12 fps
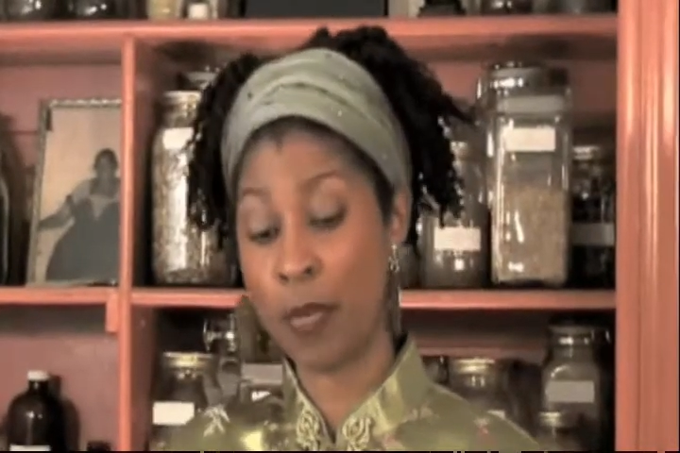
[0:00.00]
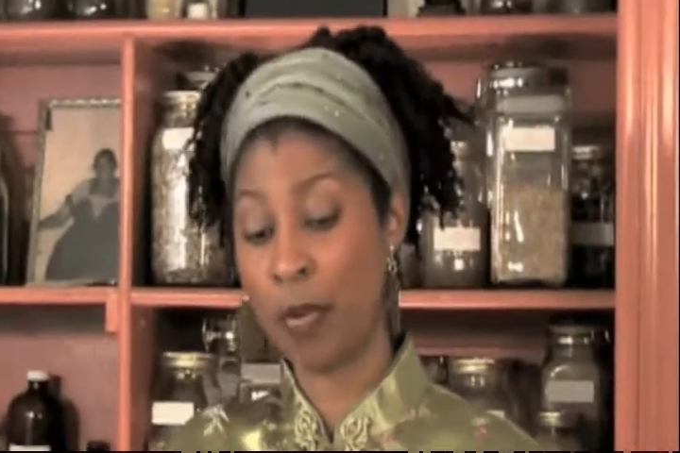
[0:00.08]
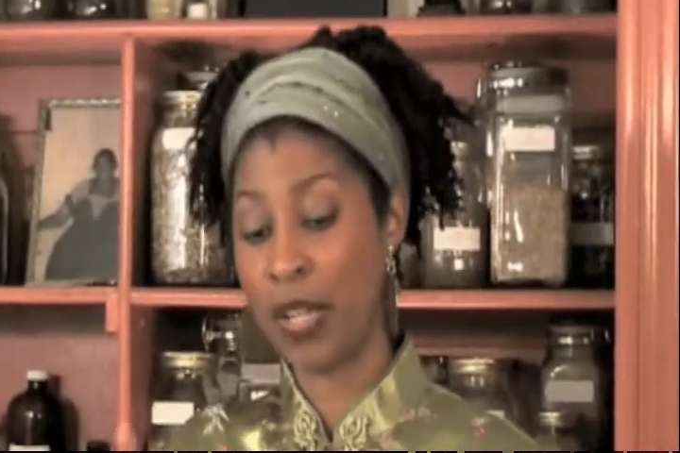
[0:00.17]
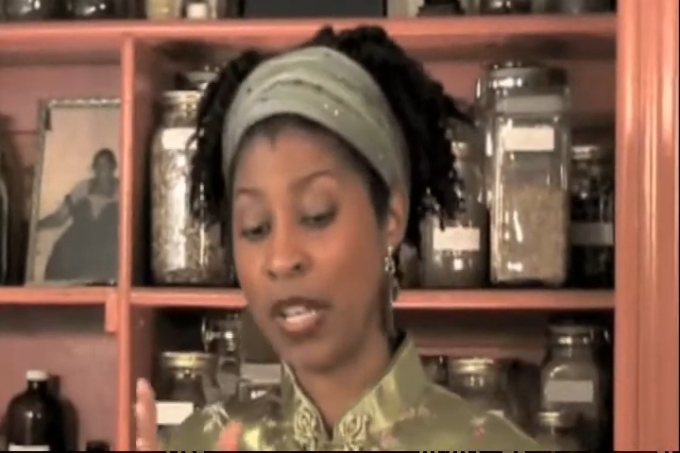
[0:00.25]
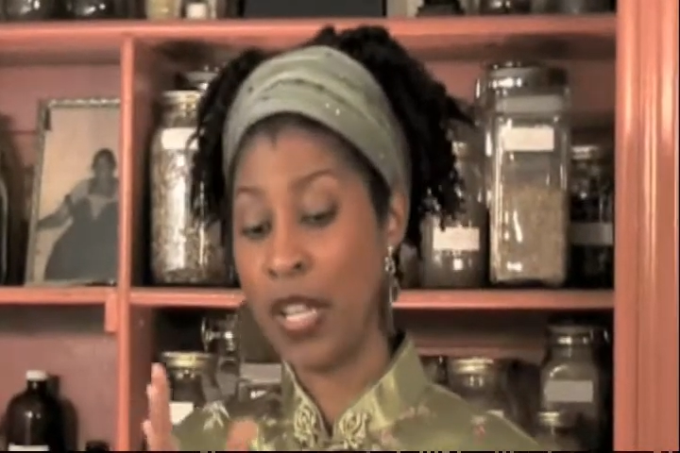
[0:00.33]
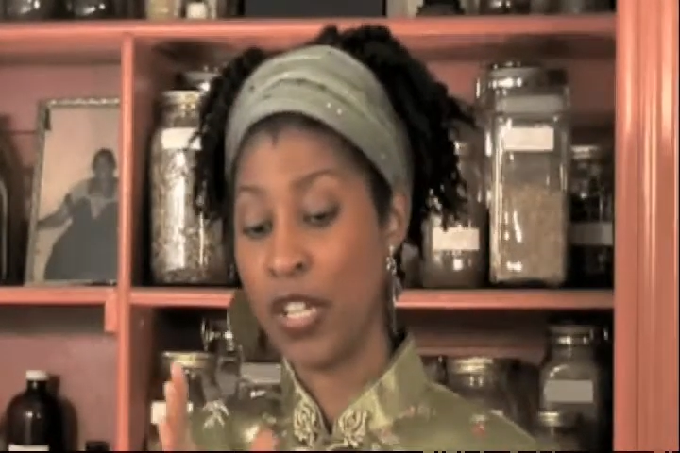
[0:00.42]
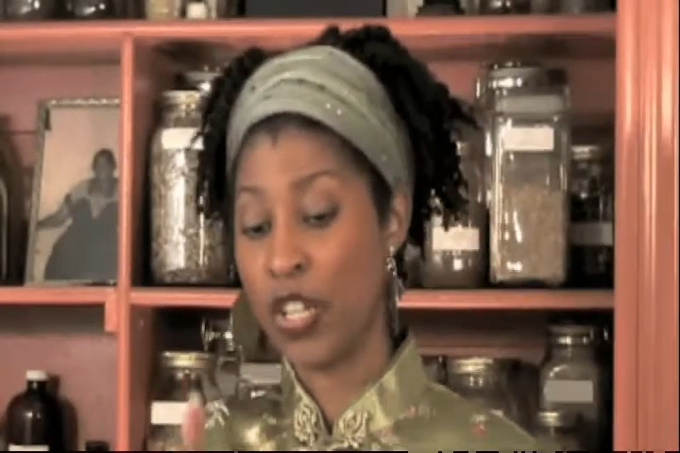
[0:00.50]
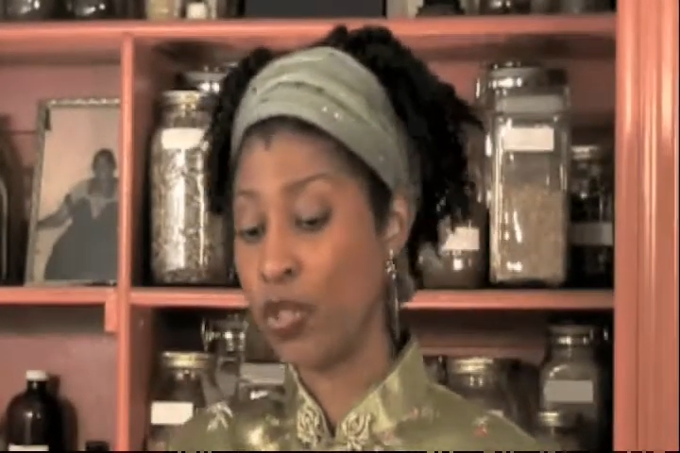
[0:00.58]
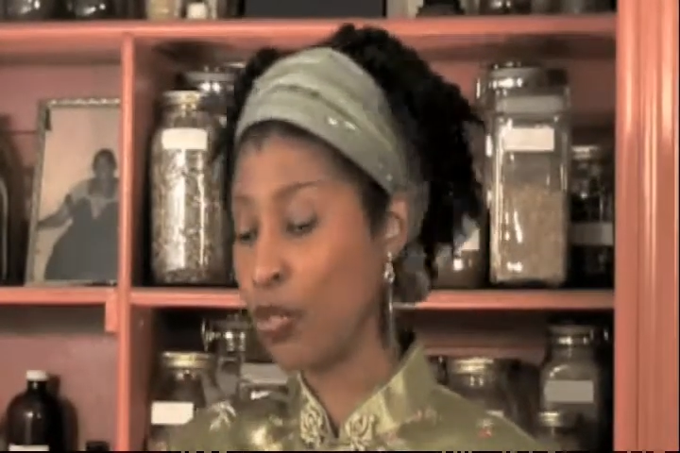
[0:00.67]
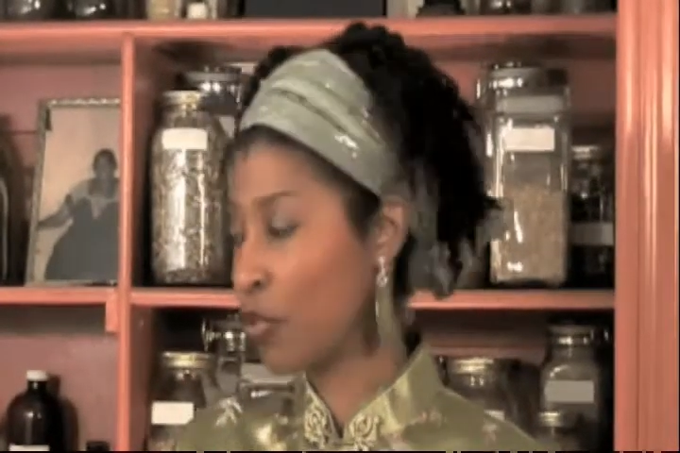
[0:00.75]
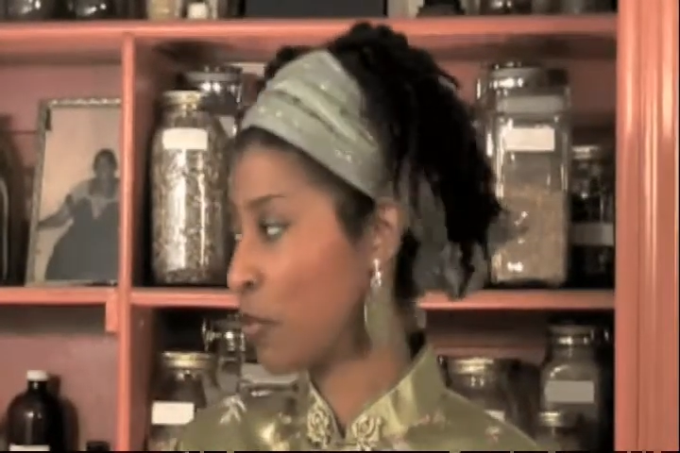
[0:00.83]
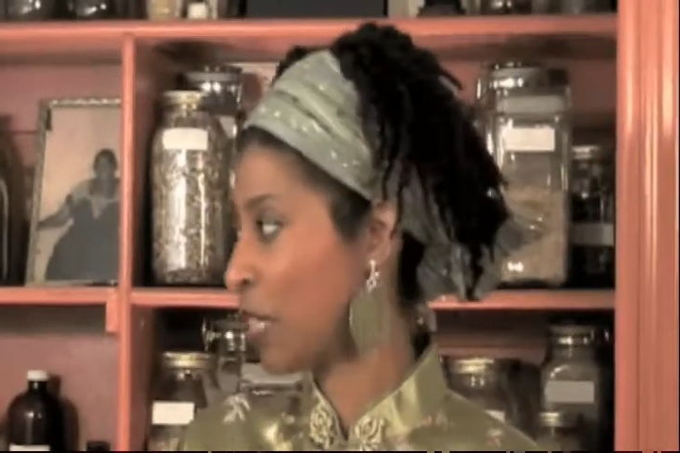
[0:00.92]
but
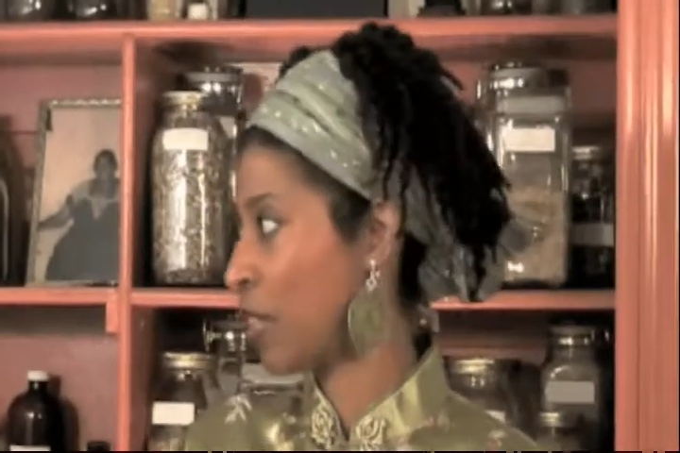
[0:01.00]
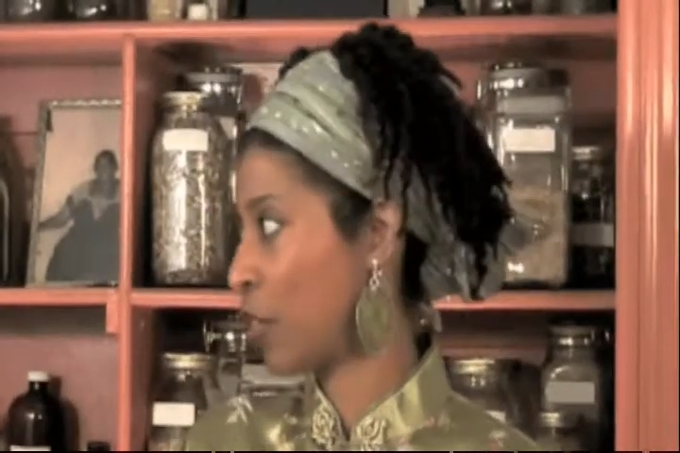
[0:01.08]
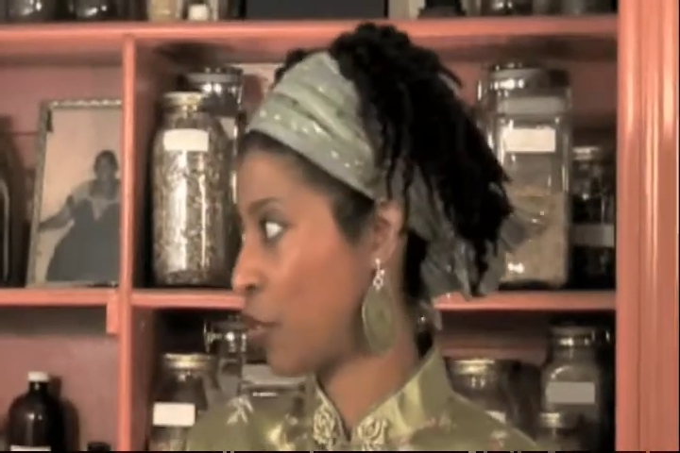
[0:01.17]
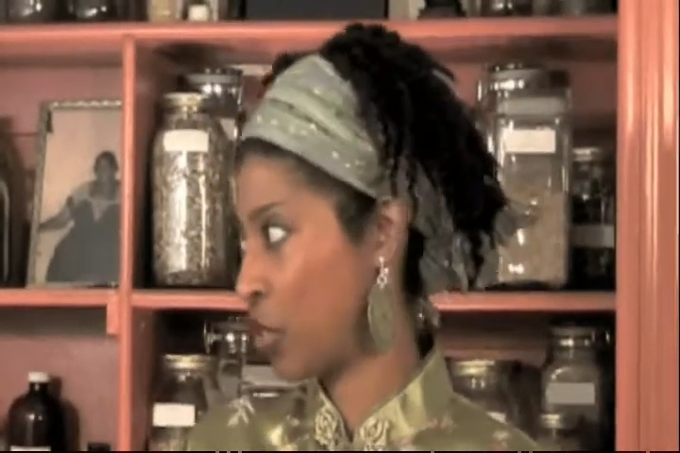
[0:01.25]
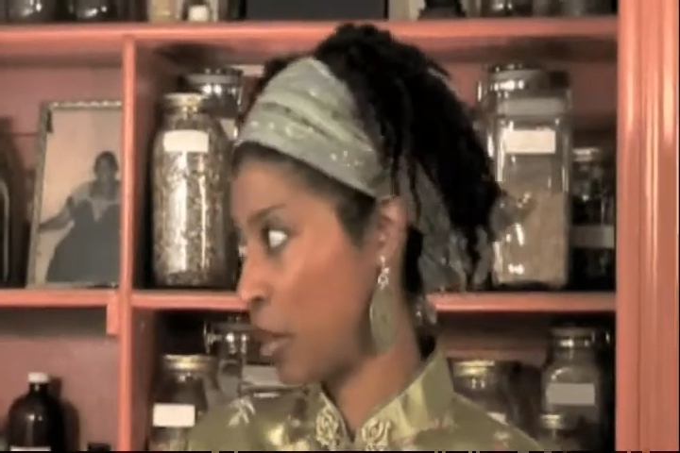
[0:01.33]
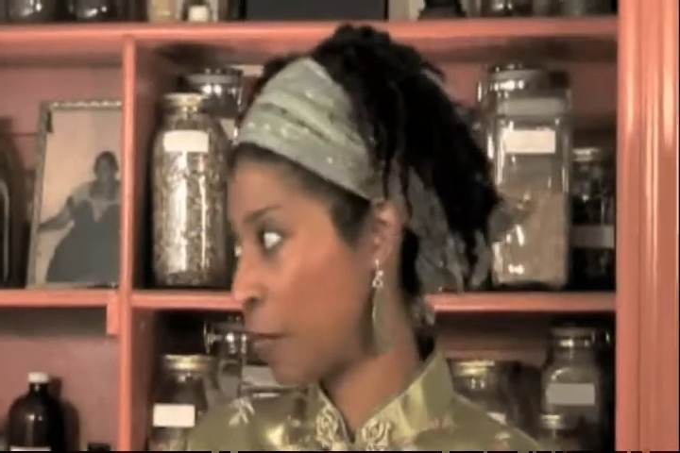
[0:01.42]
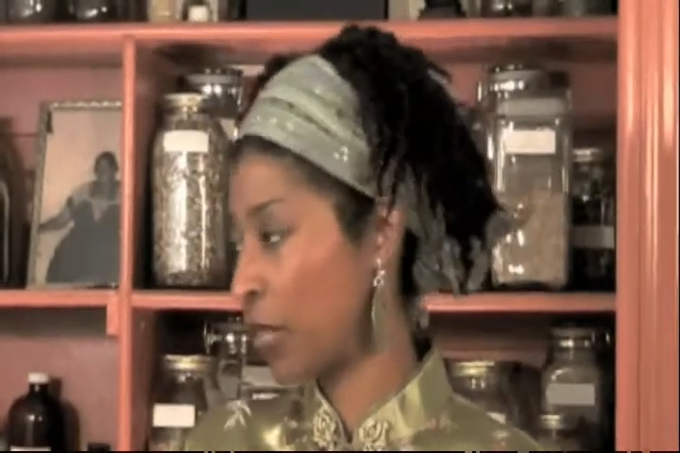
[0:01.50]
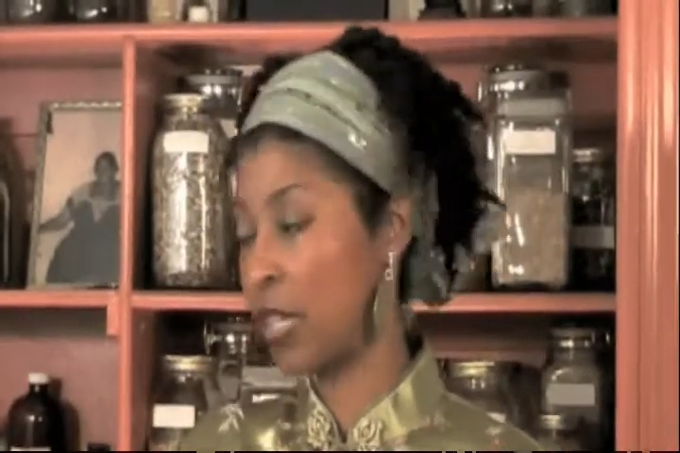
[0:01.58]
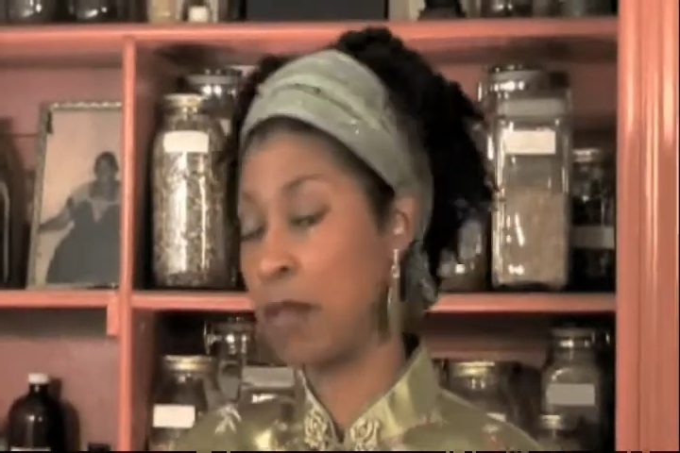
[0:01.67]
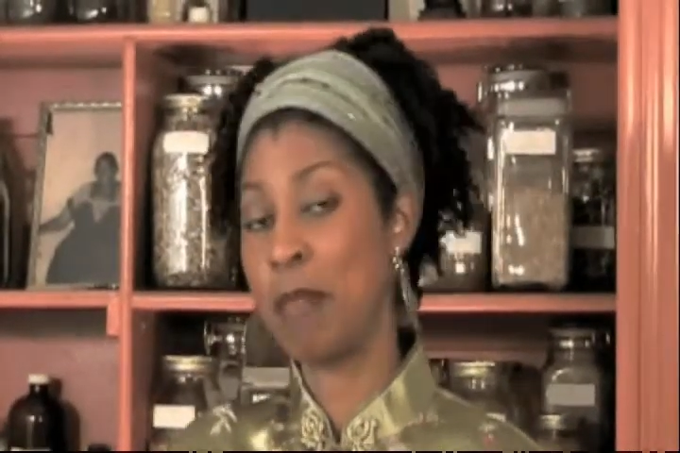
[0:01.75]
usually there's something that